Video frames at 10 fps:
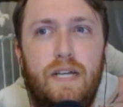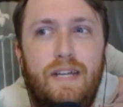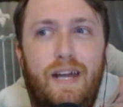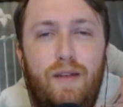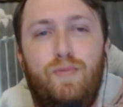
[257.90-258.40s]

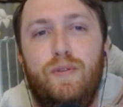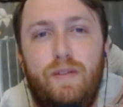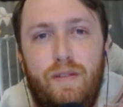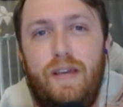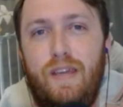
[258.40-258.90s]
I really
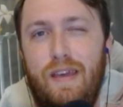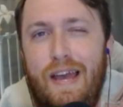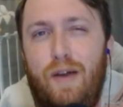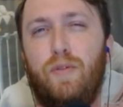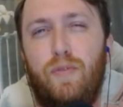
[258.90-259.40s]
like
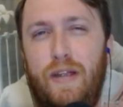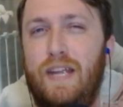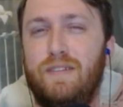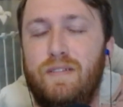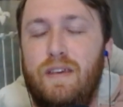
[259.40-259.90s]
how they're
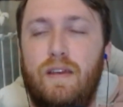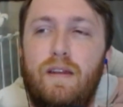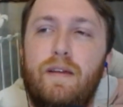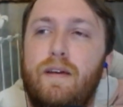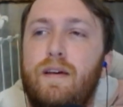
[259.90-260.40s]
handling it.
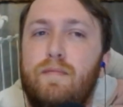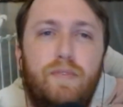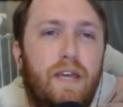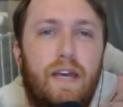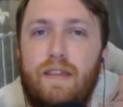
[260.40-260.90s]

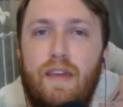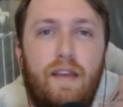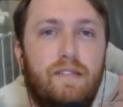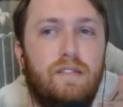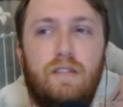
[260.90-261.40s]
But yeah, the
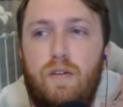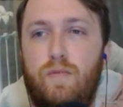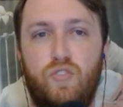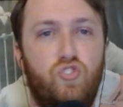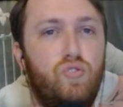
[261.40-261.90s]
case itself,
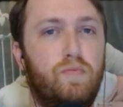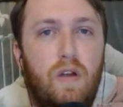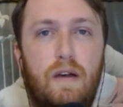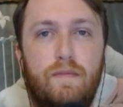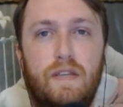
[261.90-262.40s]
super
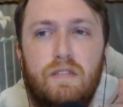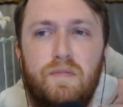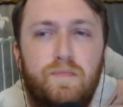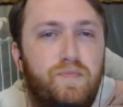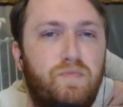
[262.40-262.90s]
obvious,
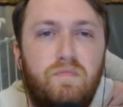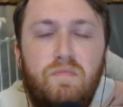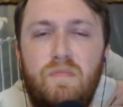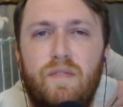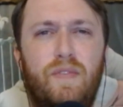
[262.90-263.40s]

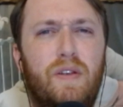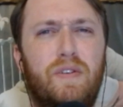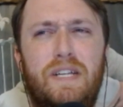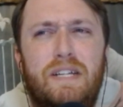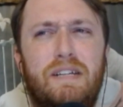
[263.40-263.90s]

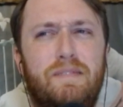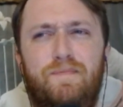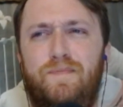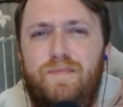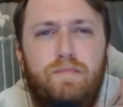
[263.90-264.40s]
very
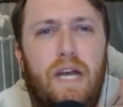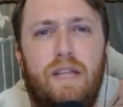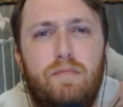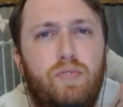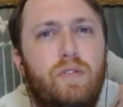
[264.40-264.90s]
by
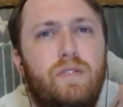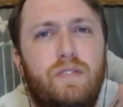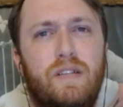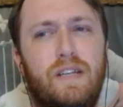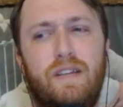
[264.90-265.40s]
the books.
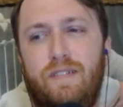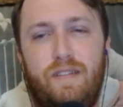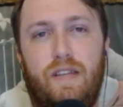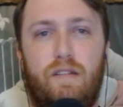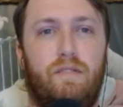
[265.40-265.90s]

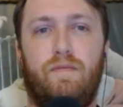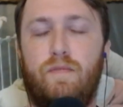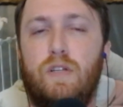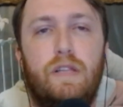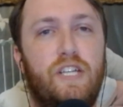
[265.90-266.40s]
Again,
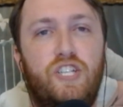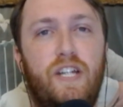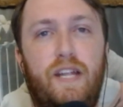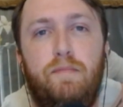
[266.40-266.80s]
cliche,